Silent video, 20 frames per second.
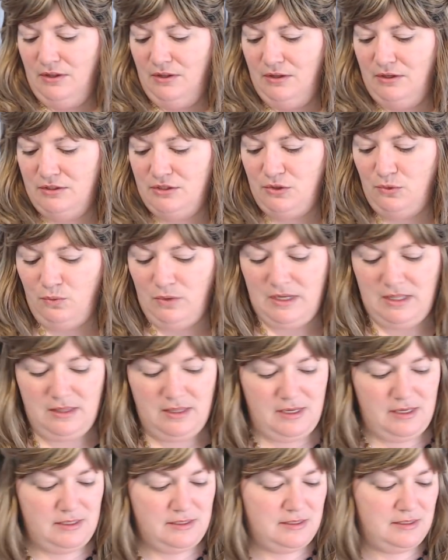to win
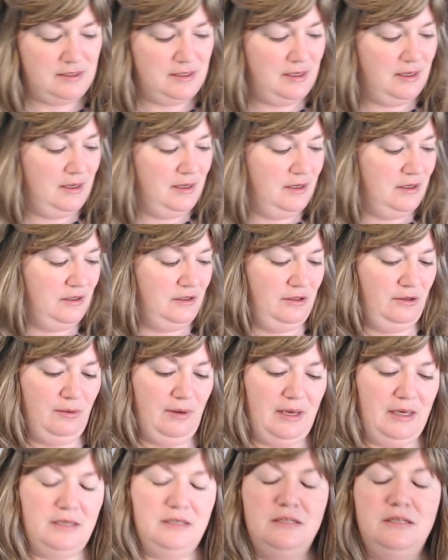this, you
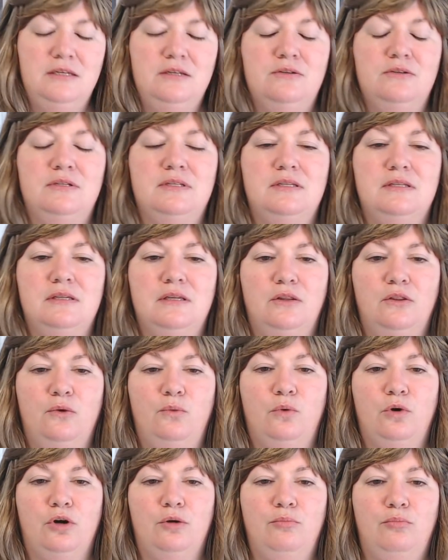had to use the
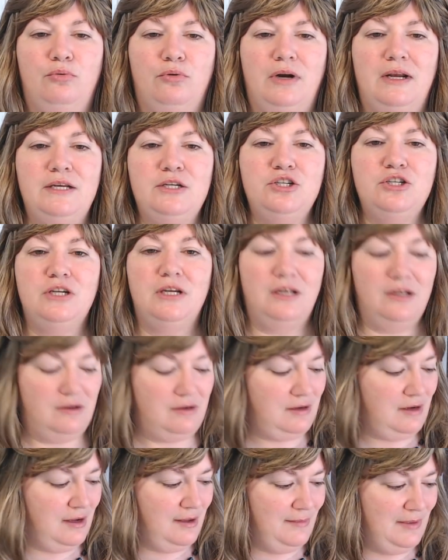word brunch in your
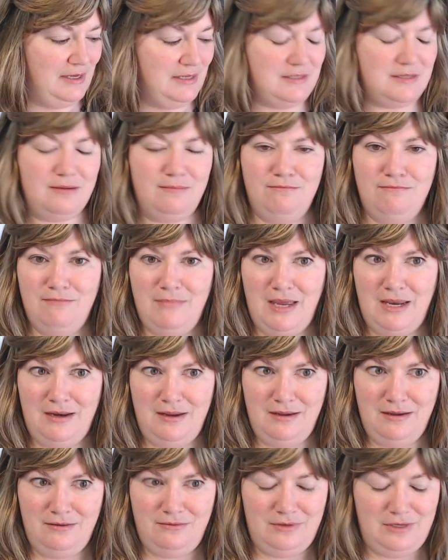comment.
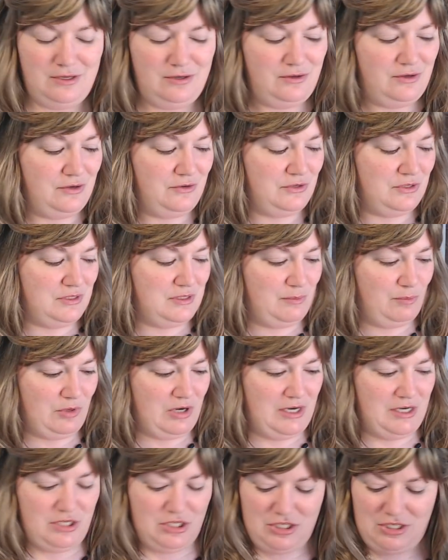Many of you used
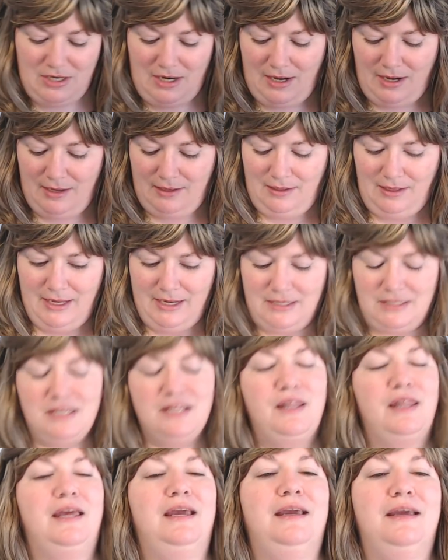brunch. I'd like to
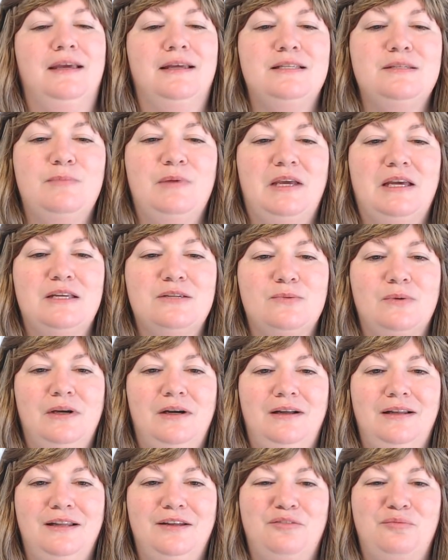think it's because we
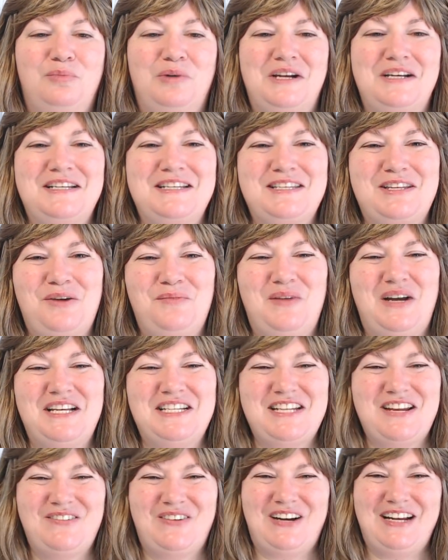all love brunch so
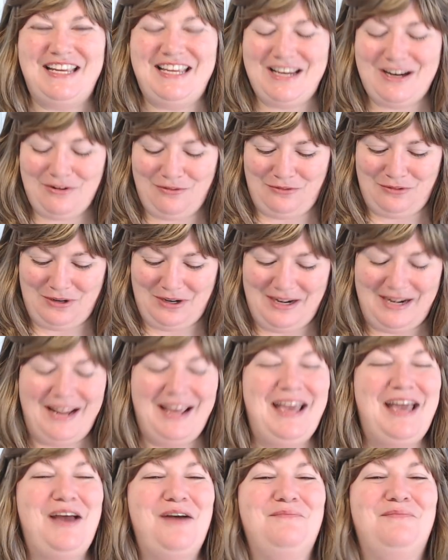much and we're eager for it,
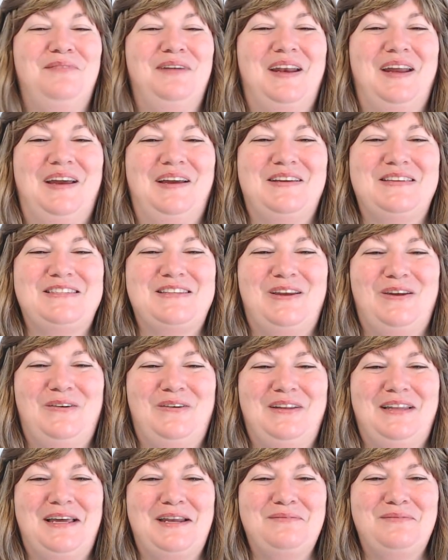but I also know
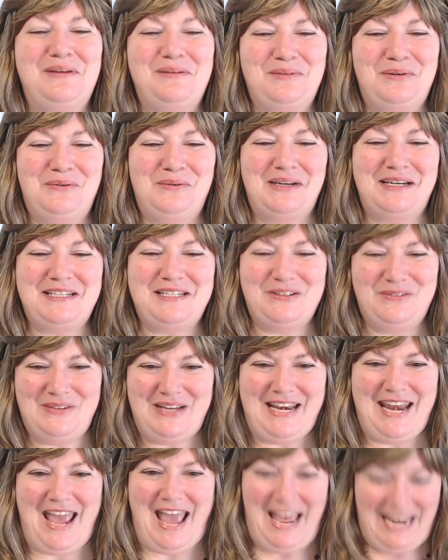a lot of people wanted to
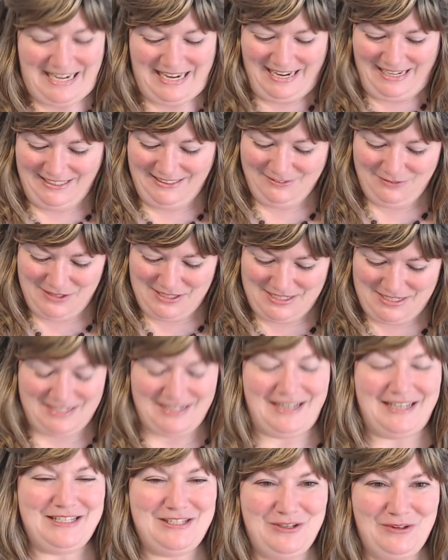win Edna, which
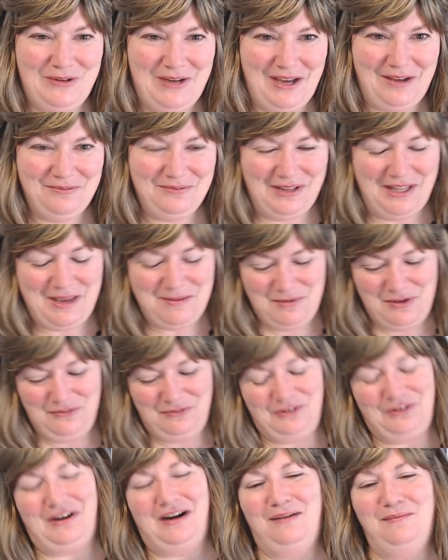I do not blame you
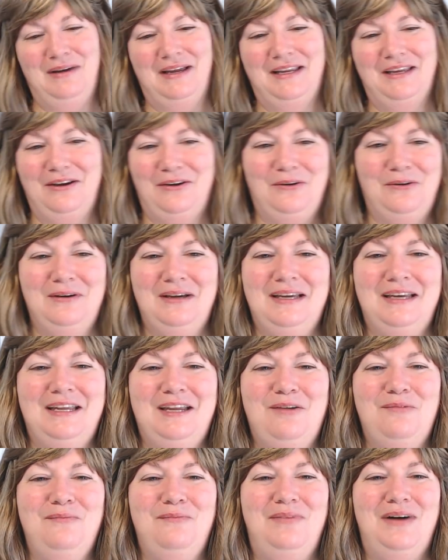for. I might go
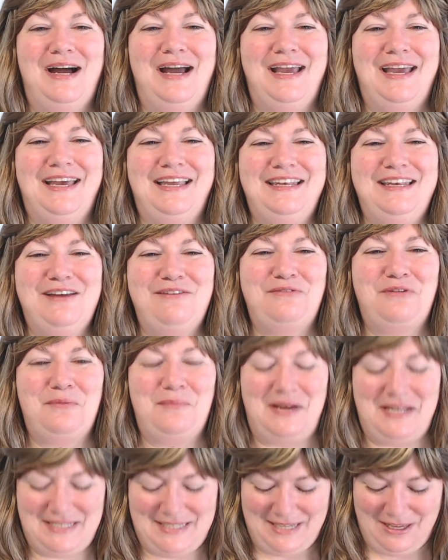buy Edna for
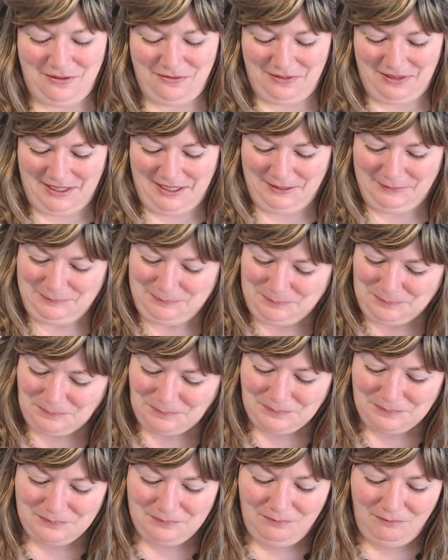myself again.
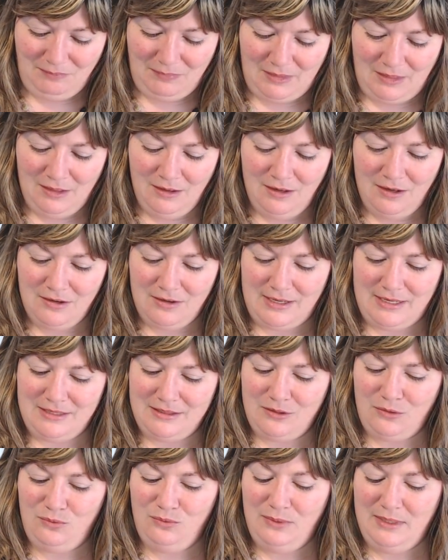All right,
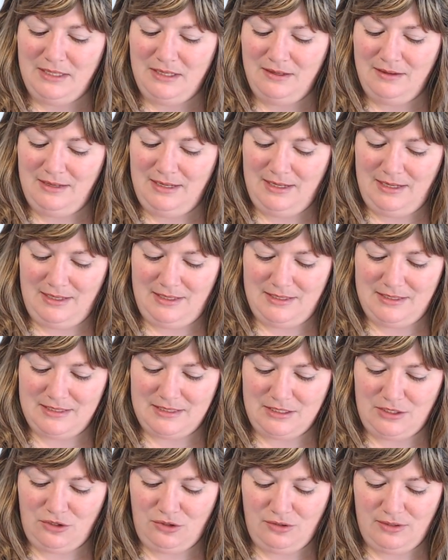the winner
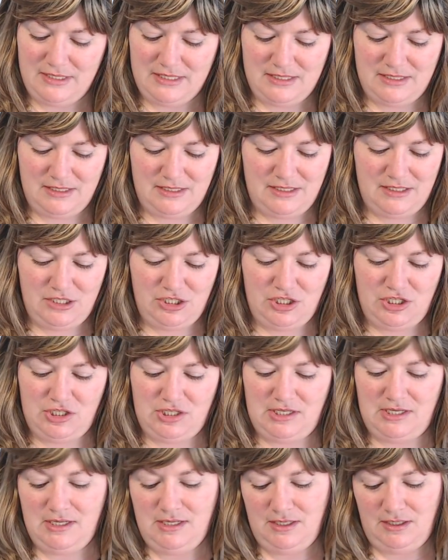is Kristen
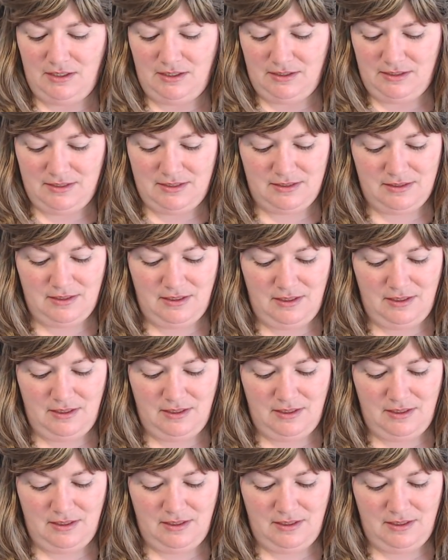Shields,